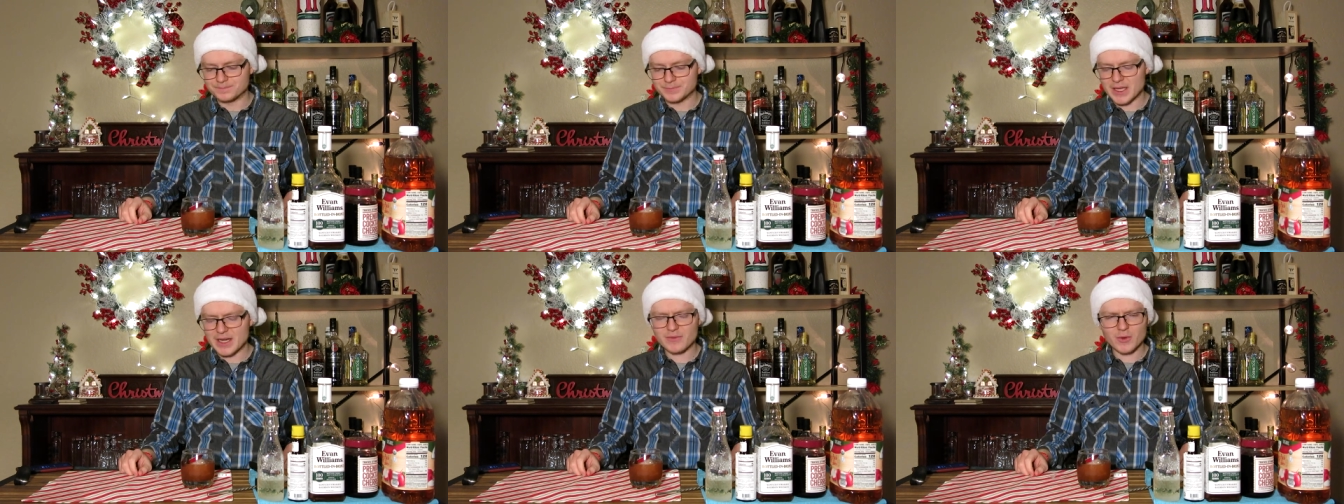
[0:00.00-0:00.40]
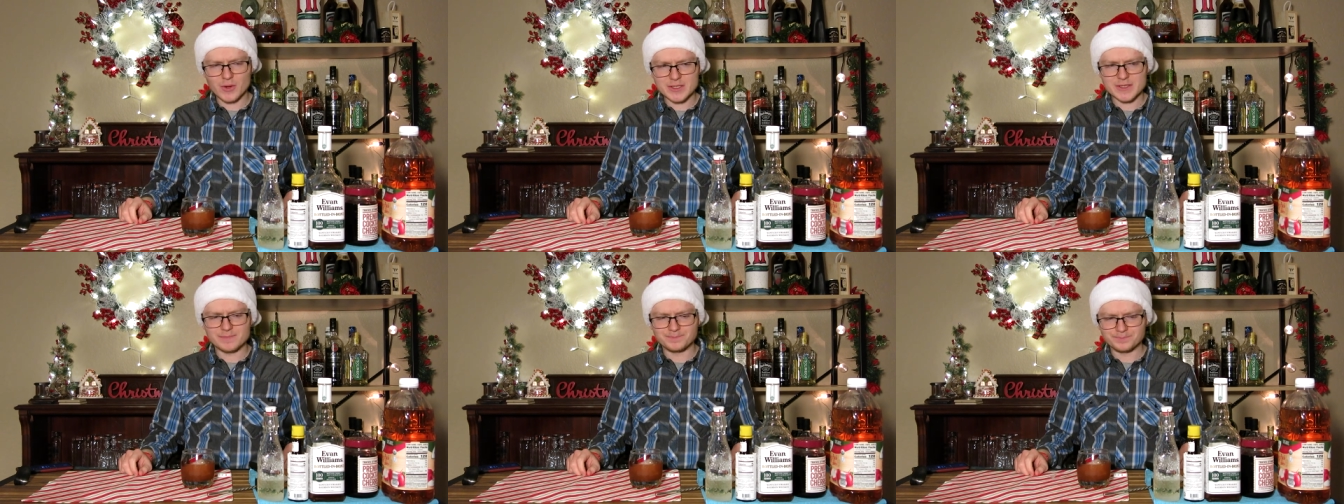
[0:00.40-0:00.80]
And of
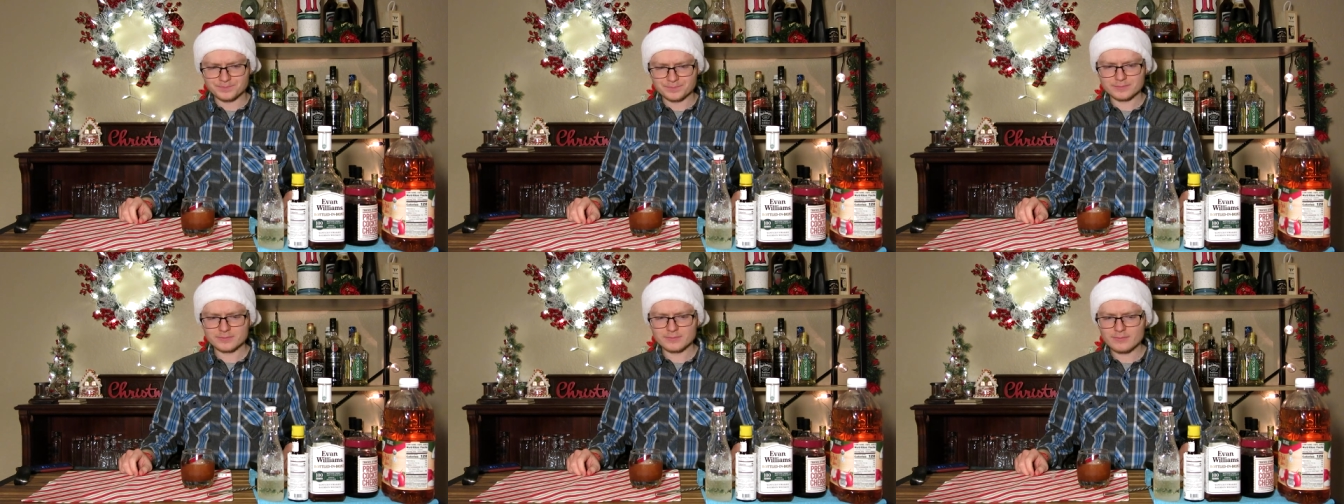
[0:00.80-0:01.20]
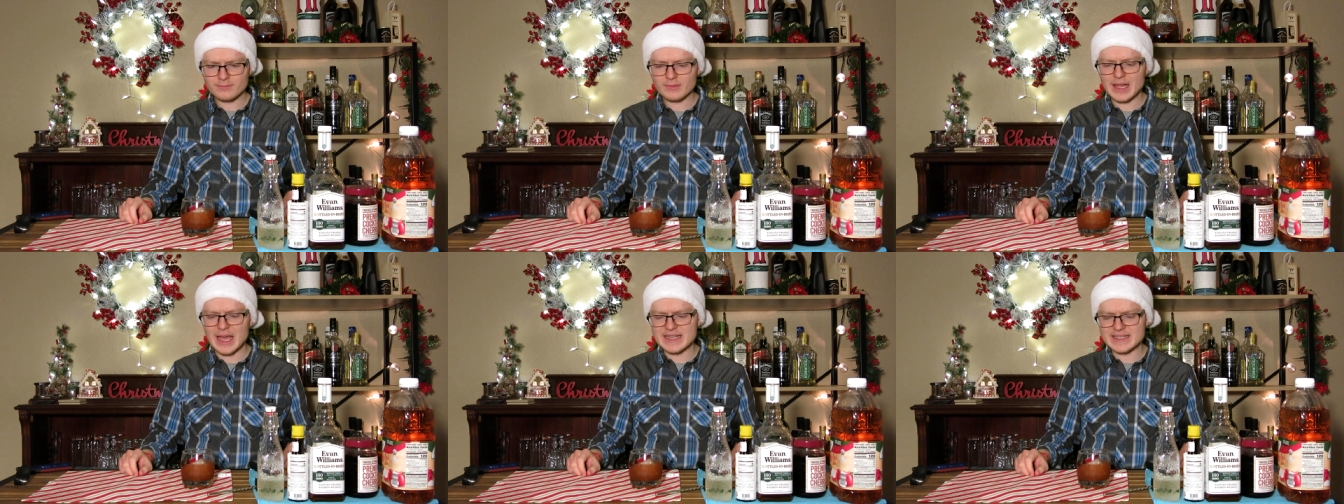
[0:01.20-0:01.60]
course,
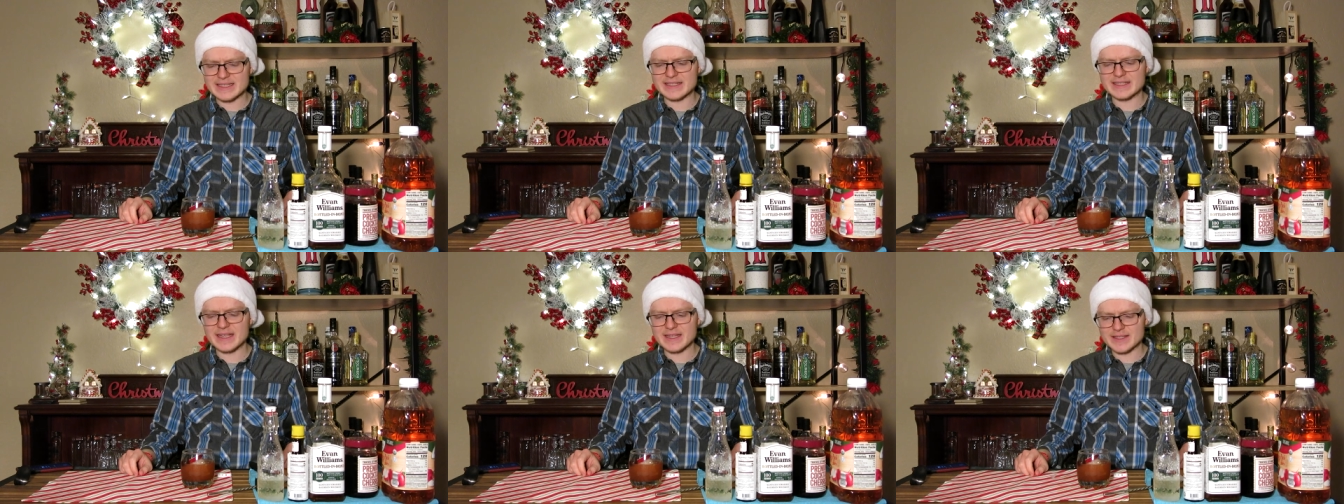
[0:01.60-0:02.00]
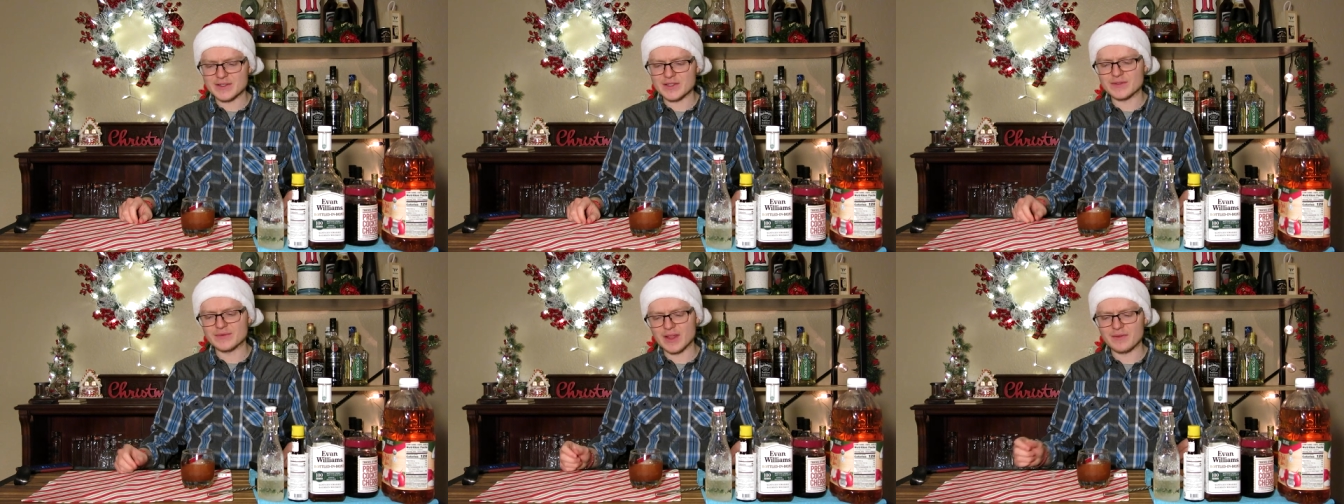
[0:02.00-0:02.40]
as it sits,
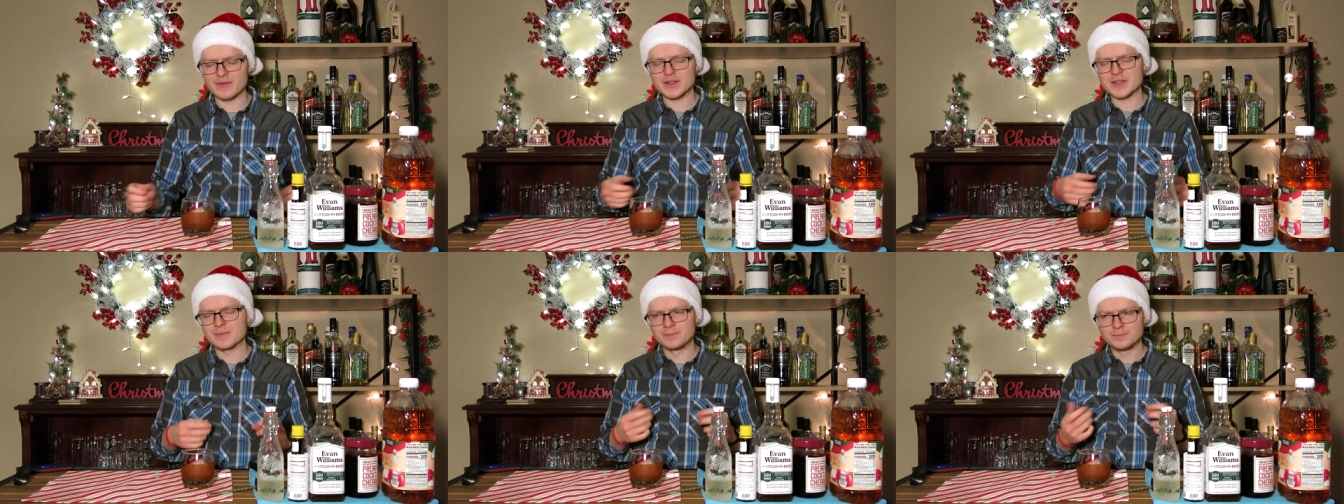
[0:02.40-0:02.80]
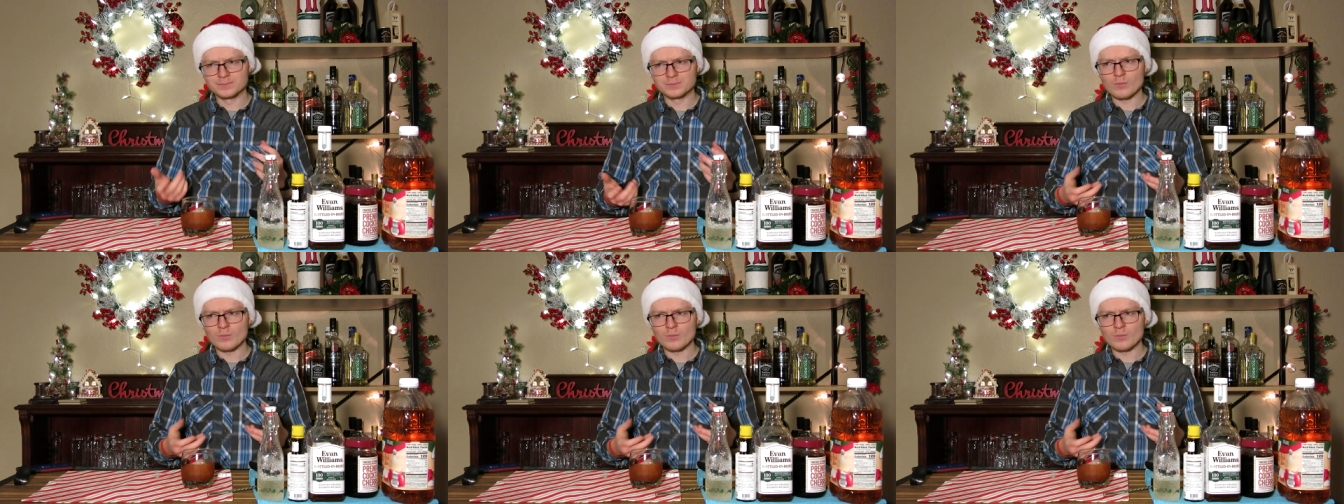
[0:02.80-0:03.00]
those flavors